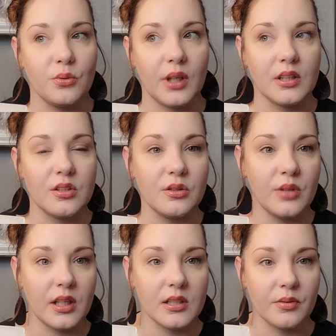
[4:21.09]
like 2
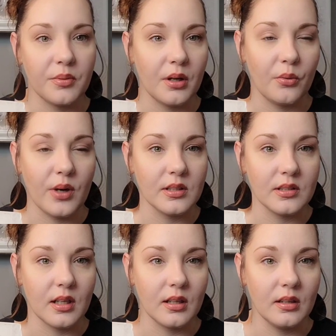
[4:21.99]
days from now,
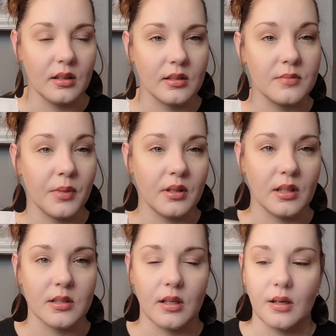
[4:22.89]
Wednesday, and it's
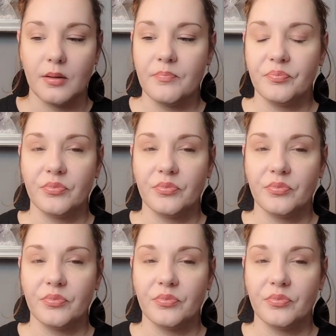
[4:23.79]
Monday today.